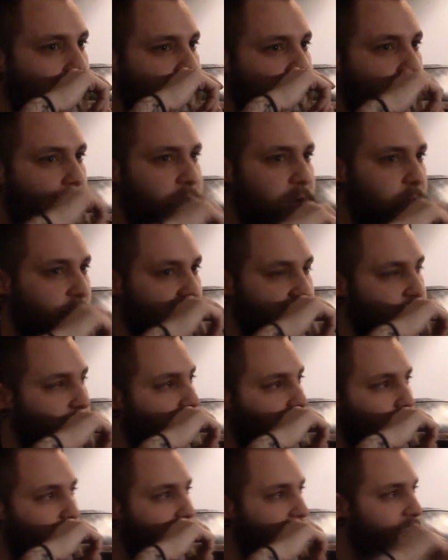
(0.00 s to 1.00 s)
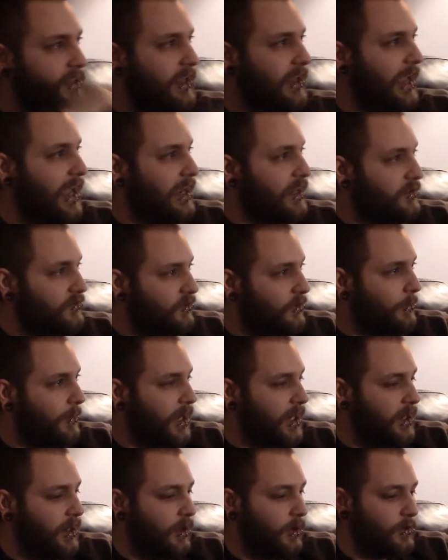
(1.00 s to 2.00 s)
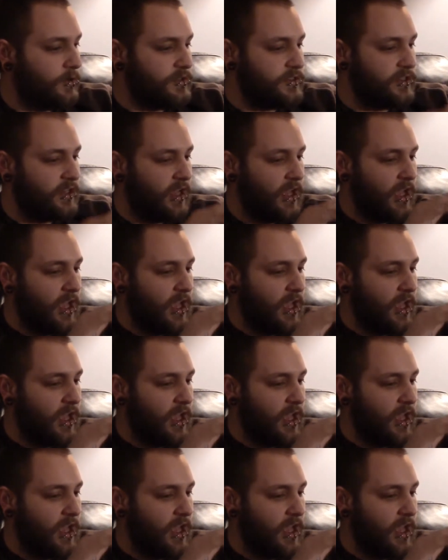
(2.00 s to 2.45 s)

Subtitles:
septum ring, so I had a big thing hanging from my nose.